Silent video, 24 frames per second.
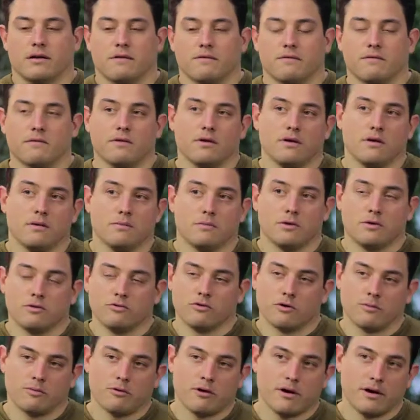of the
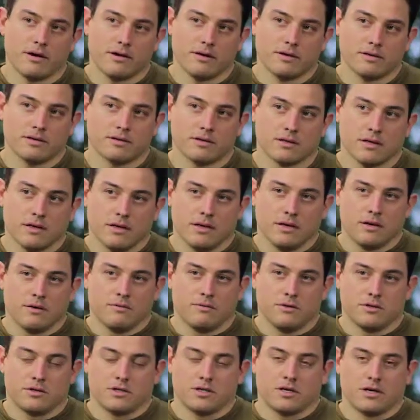manure products,
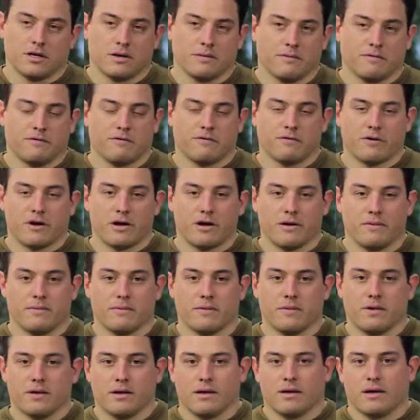which come
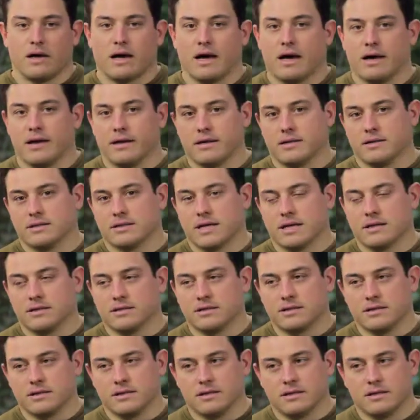from high
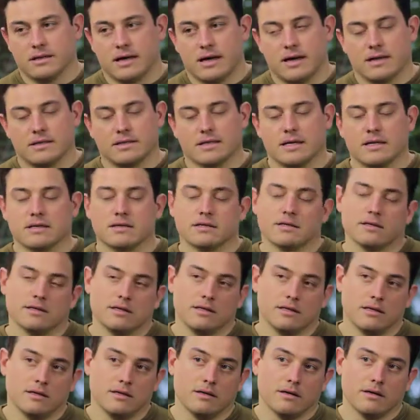intensity, high
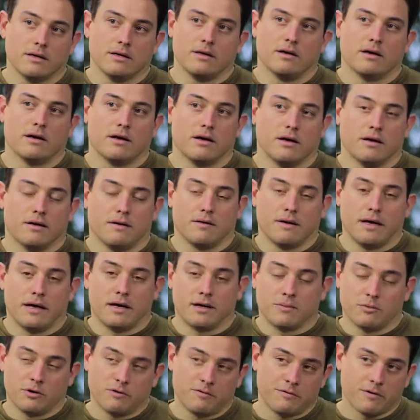density
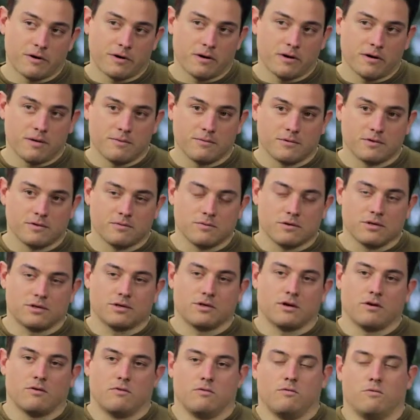animal farms,
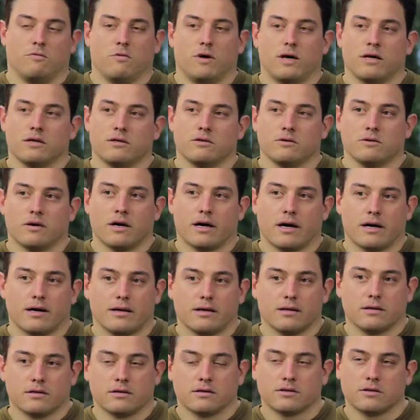which are way too high
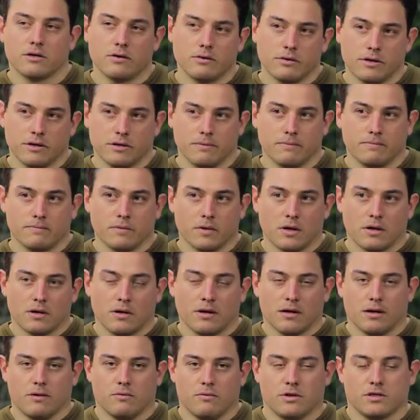in sodium,
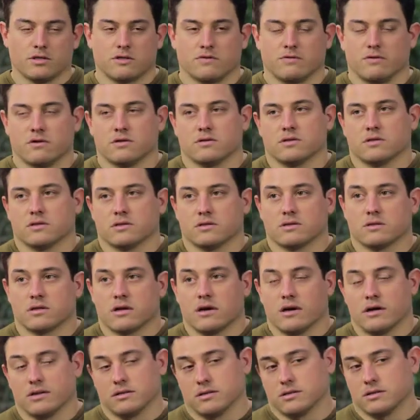which for instance
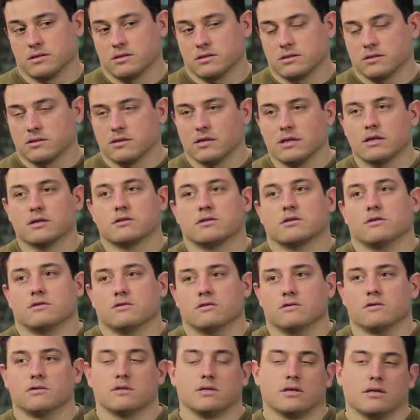causes
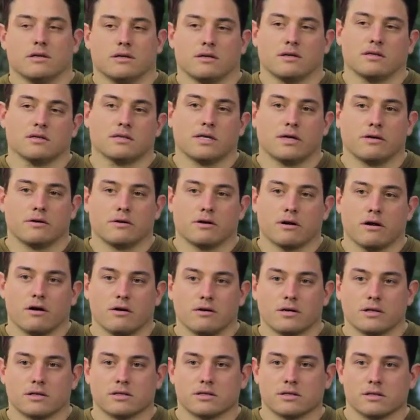issues in container
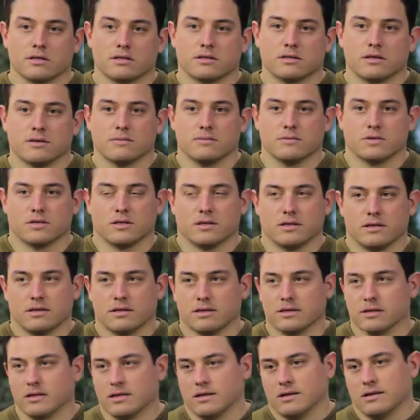gardening systems and